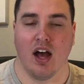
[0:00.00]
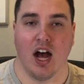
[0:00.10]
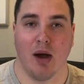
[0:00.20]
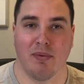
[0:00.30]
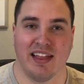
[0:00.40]

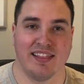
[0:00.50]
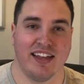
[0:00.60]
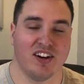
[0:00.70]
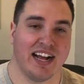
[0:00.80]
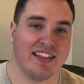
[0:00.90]
And then
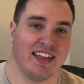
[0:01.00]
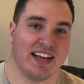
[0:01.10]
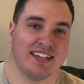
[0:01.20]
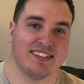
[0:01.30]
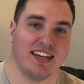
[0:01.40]
later on, like
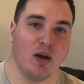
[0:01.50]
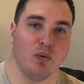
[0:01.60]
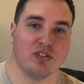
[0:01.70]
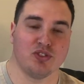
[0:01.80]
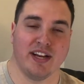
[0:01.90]
I said, I
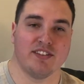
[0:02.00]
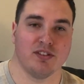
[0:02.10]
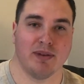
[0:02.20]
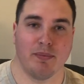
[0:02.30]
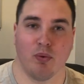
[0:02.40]
will transfer
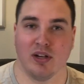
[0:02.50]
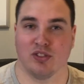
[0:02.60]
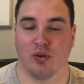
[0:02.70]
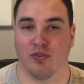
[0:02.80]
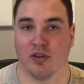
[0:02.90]
my points
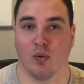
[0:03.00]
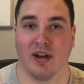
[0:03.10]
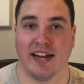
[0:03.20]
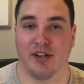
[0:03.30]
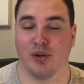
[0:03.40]
over when
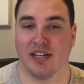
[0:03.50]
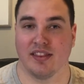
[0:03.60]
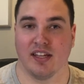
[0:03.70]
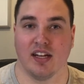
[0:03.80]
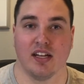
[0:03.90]
I do get
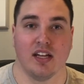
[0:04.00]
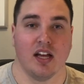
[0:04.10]
the